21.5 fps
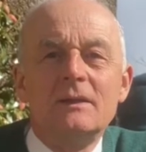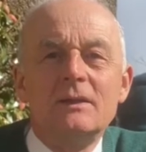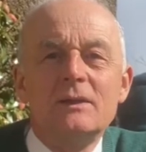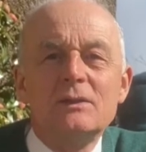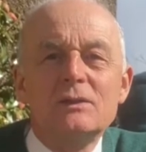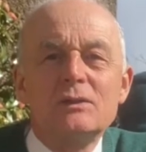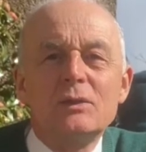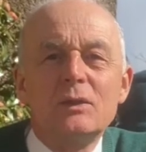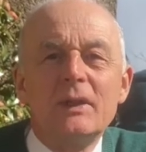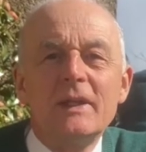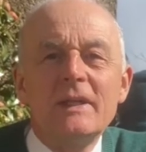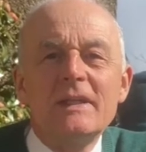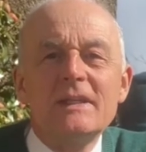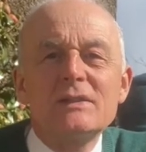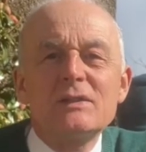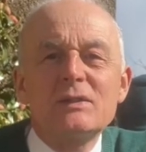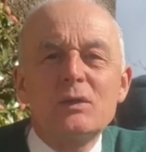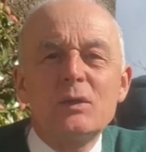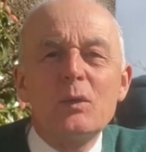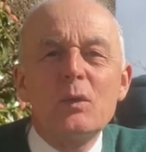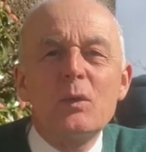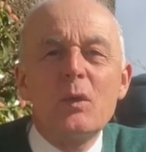So let us
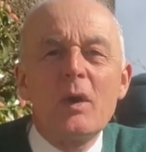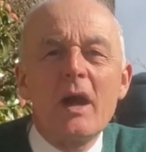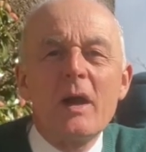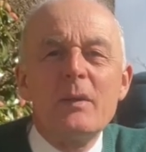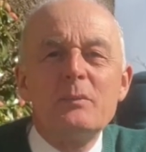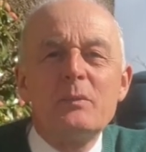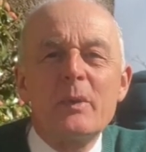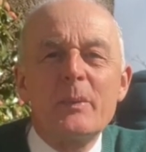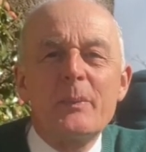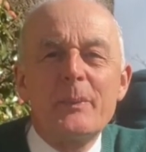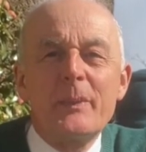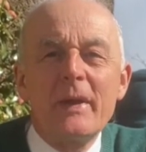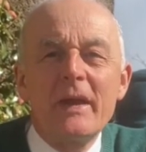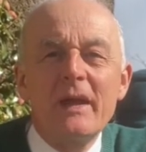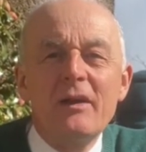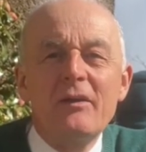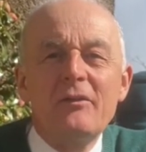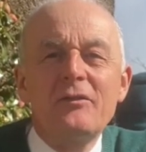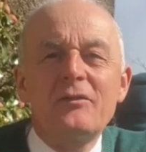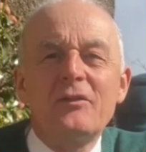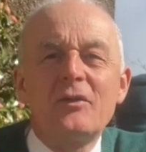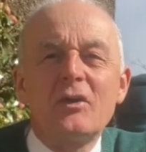go and
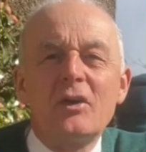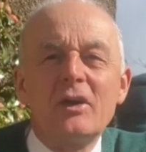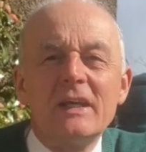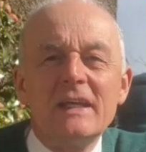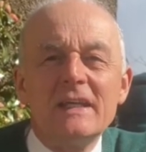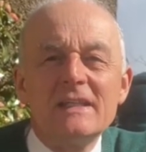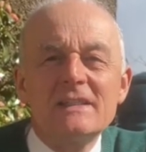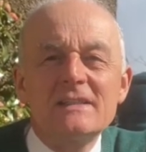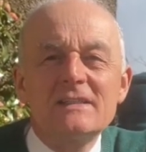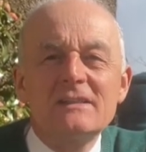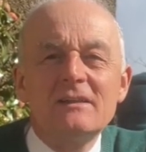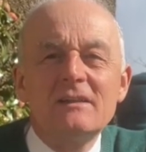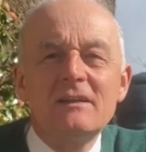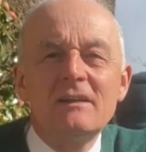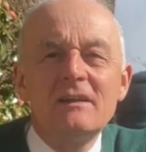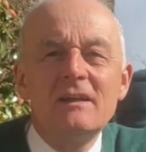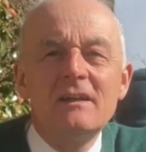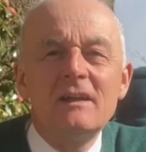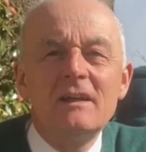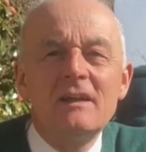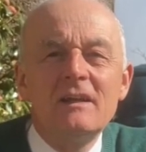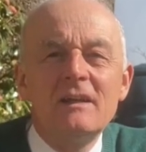prepare for Easter
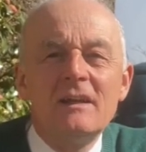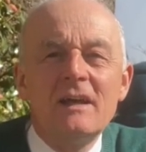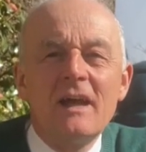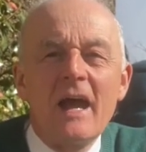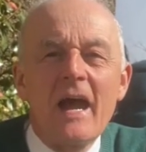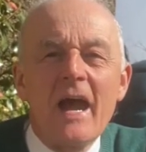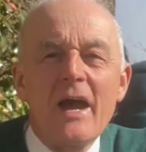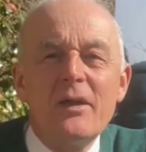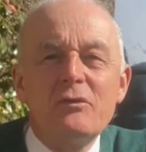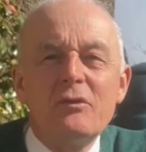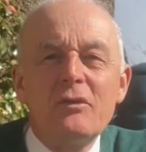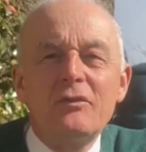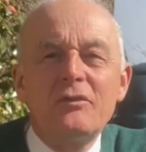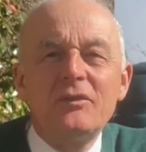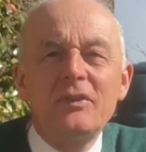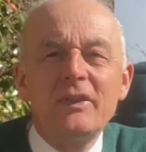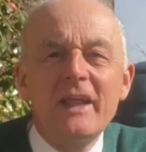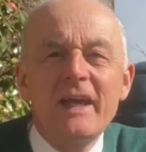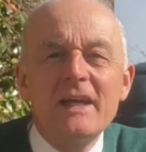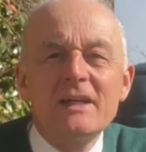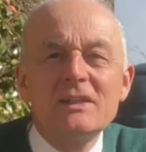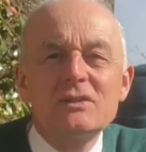and
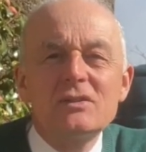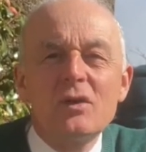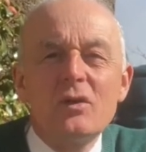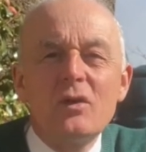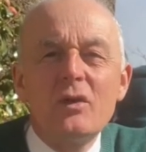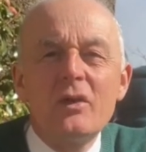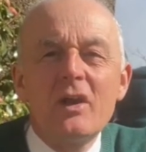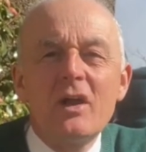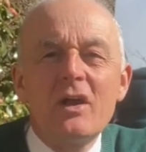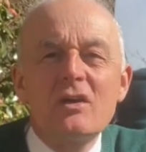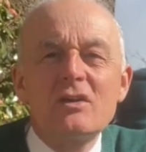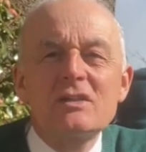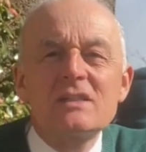reflect on our